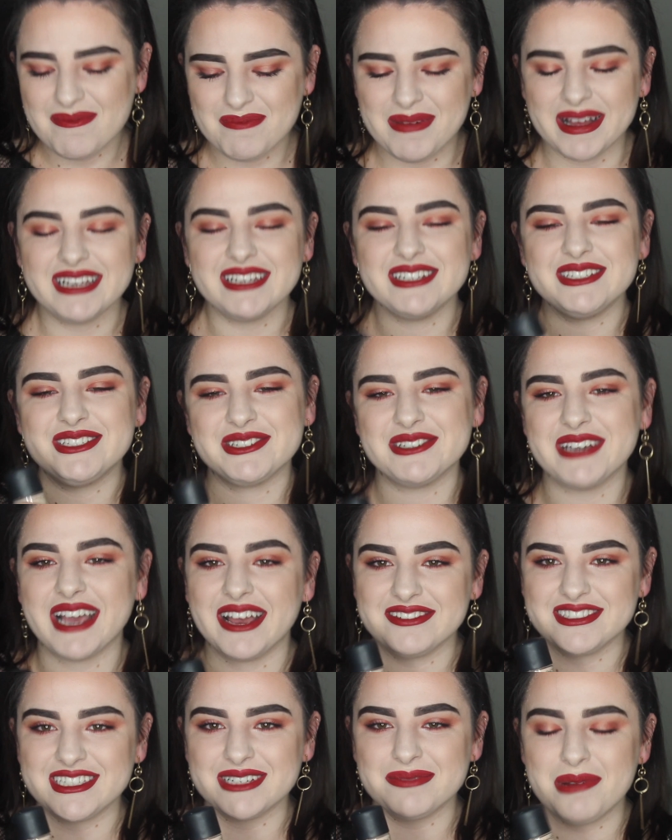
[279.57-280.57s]
But you do
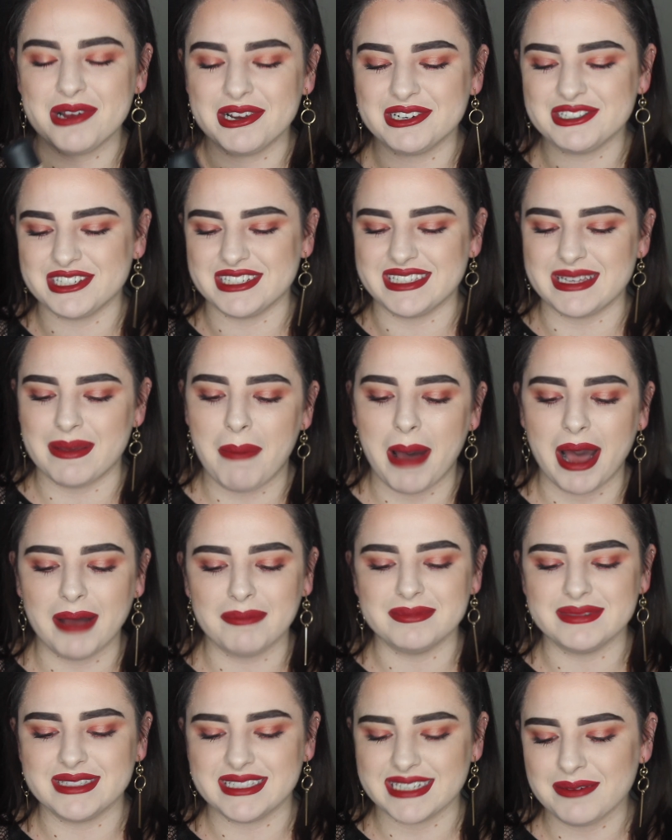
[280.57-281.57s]
have to purchase a
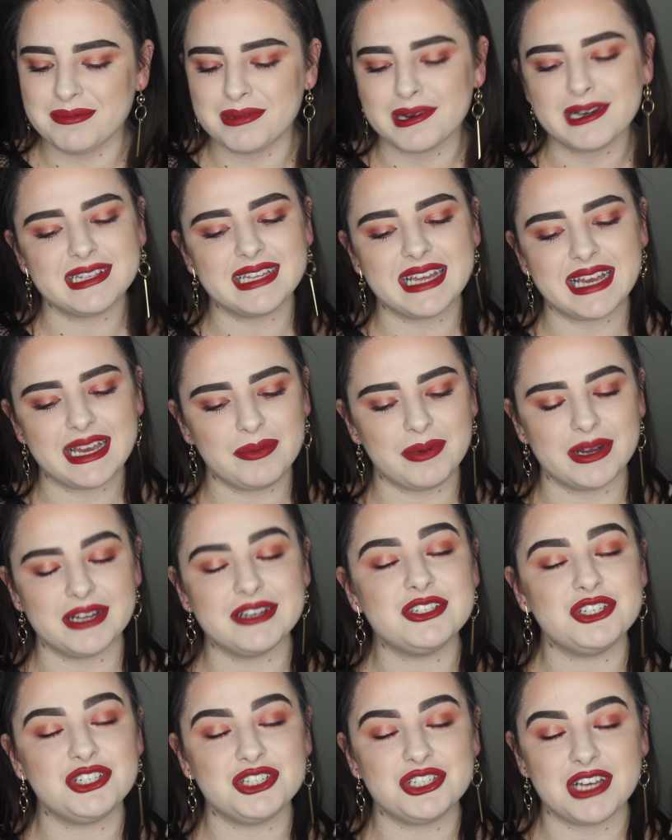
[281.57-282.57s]
pump separately,
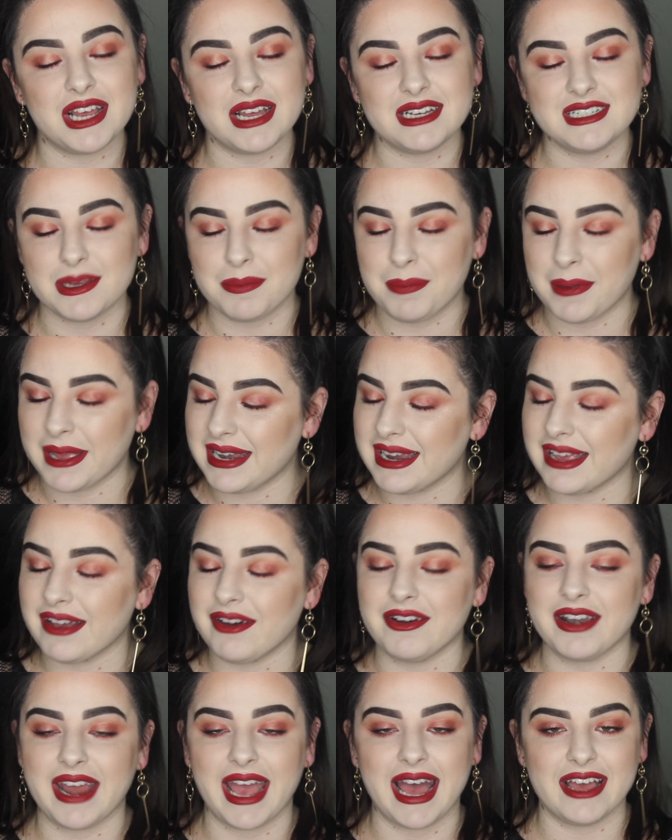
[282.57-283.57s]
which depending
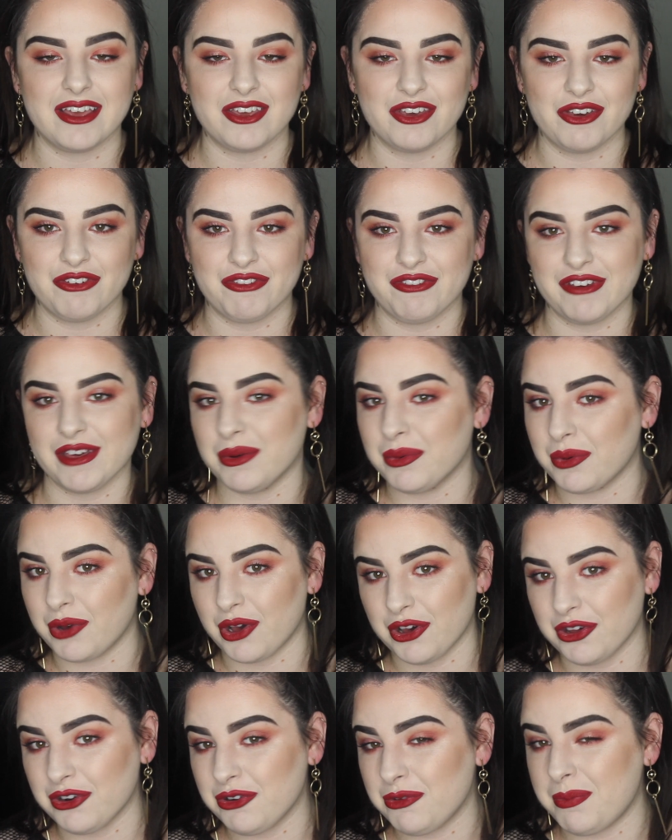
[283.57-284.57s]
on how you feel
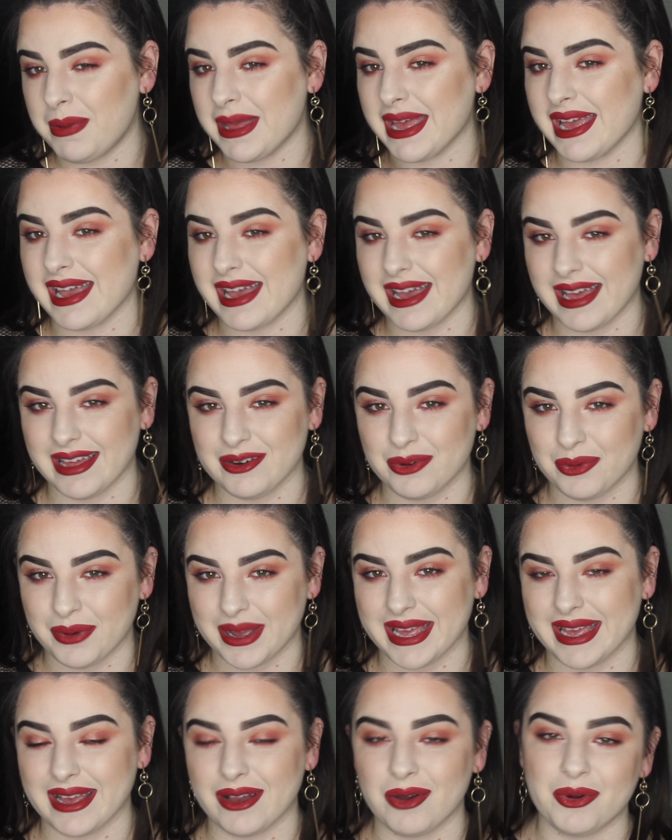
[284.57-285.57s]
could be
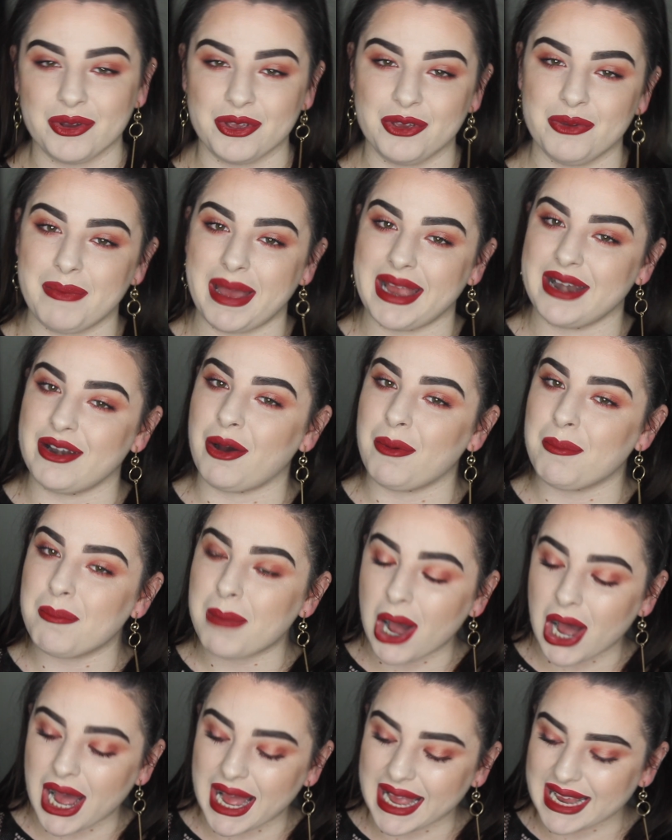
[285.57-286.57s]
annoying or you may not
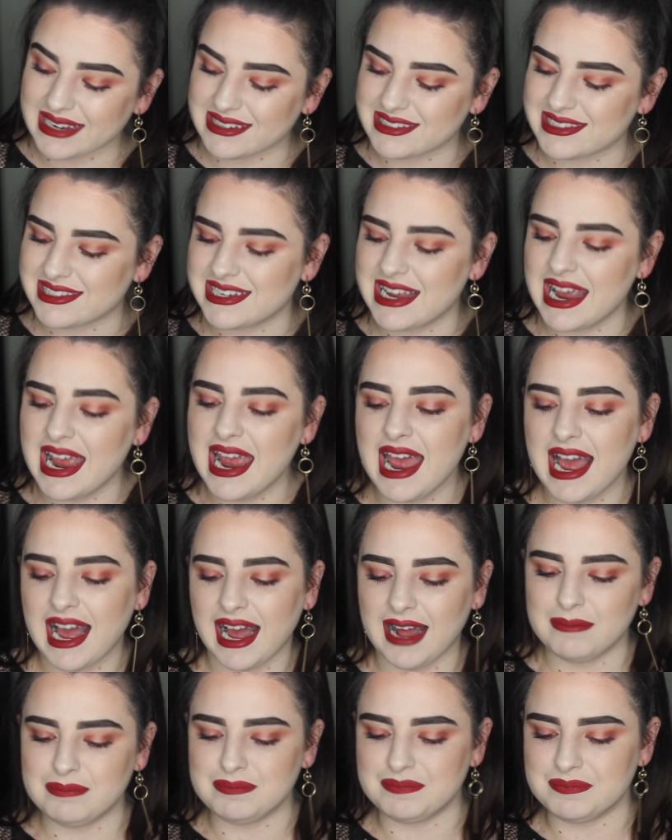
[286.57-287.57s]
mind.
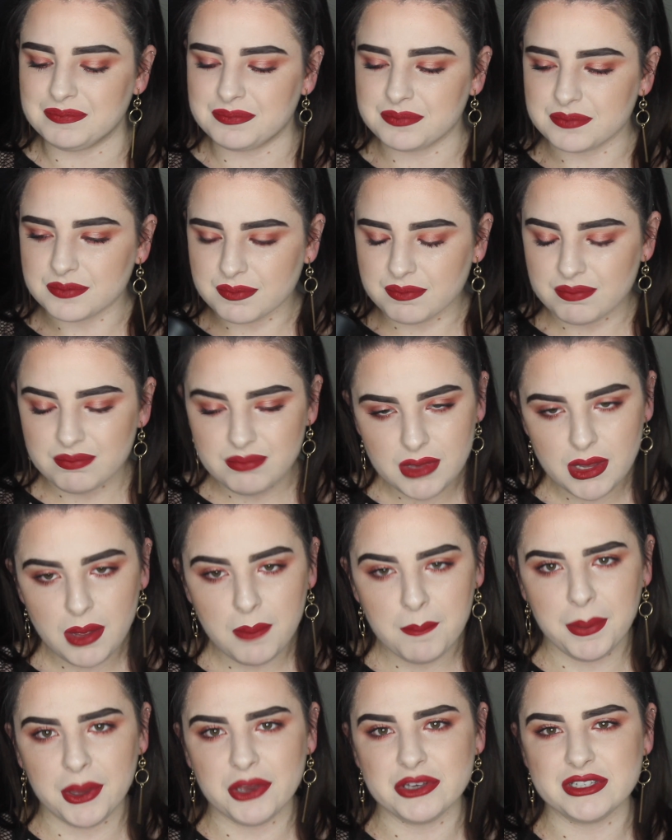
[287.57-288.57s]

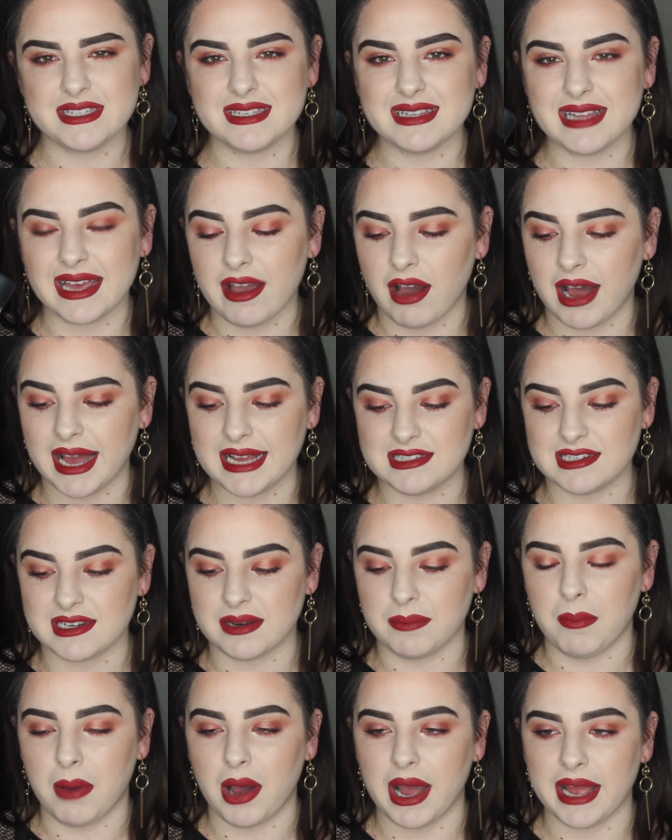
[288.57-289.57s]
Personally, I
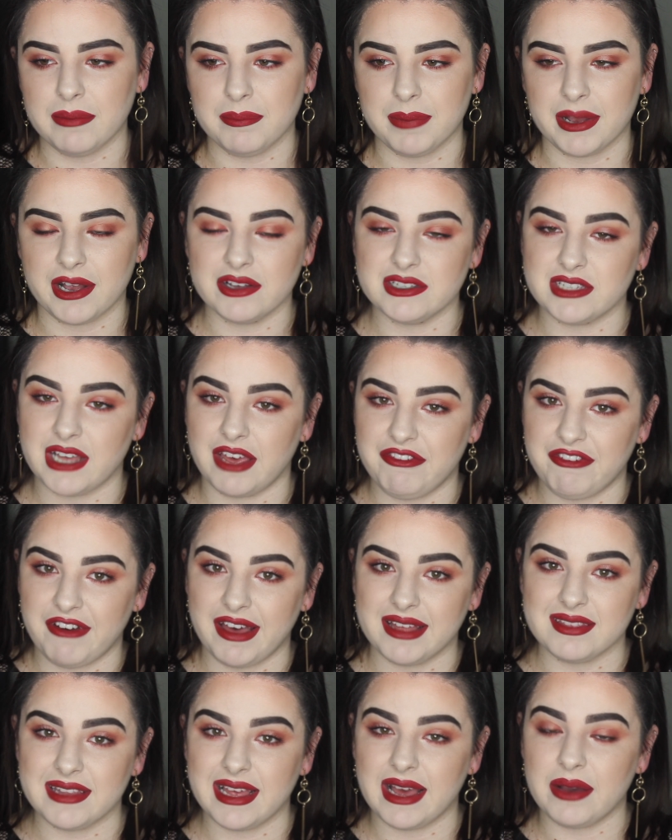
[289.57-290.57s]
didn't mind because I
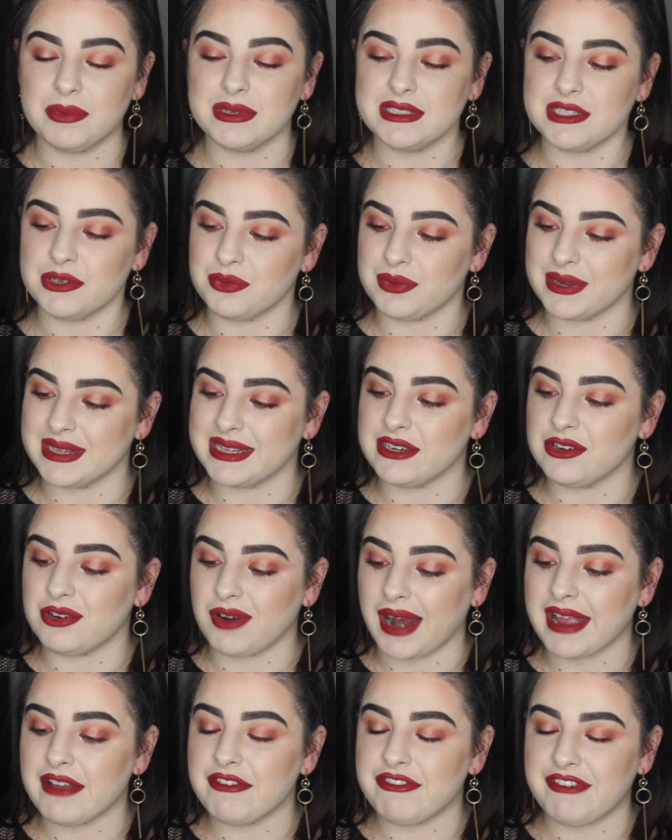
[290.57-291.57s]
found that it was a really
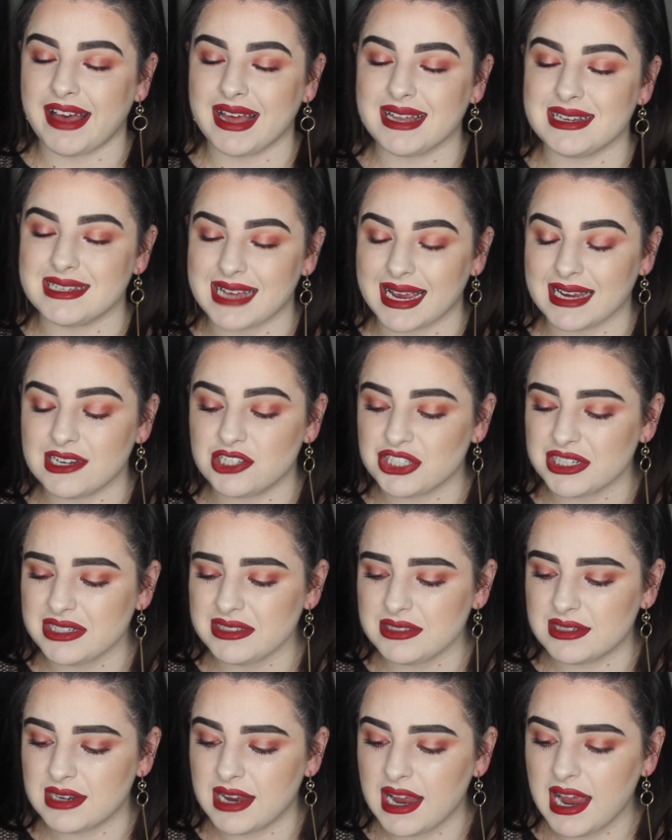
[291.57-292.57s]
great
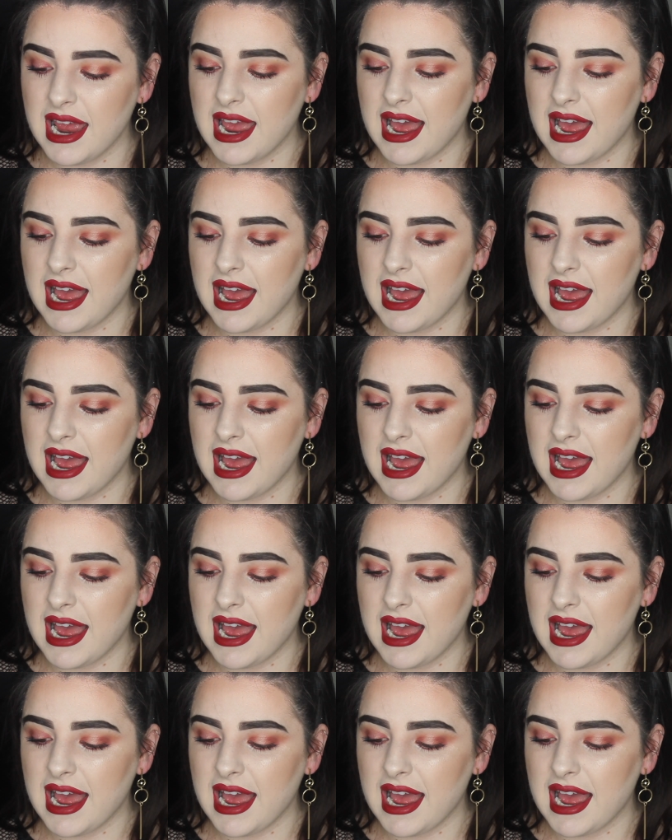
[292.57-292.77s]
foundation.